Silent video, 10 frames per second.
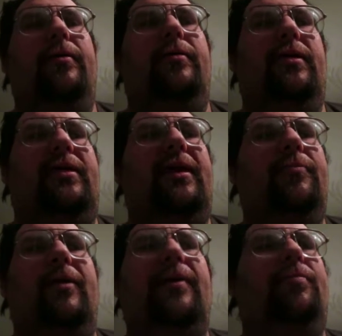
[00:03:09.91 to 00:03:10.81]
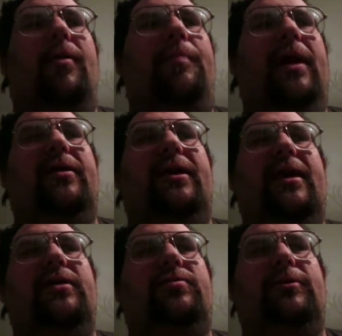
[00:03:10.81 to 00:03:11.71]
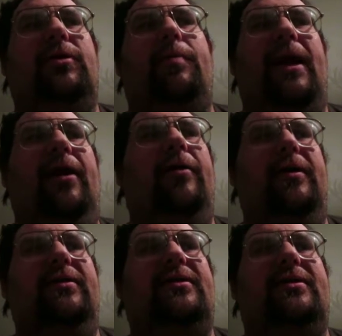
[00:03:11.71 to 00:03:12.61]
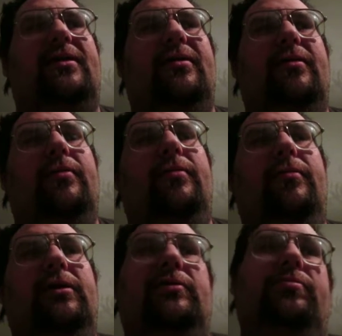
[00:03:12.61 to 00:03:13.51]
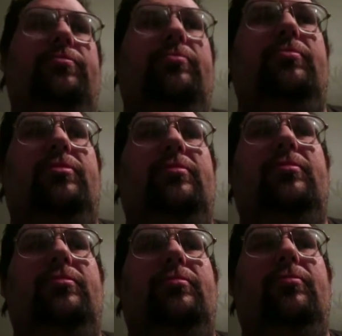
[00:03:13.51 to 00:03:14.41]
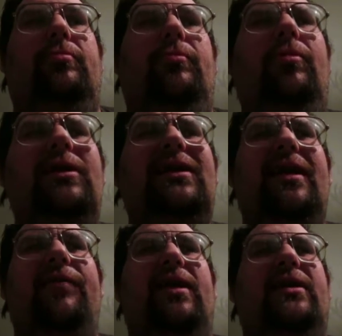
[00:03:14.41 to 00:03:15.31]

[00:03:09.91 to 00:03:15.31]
the thing we rebelled against was our parents, which wasn't even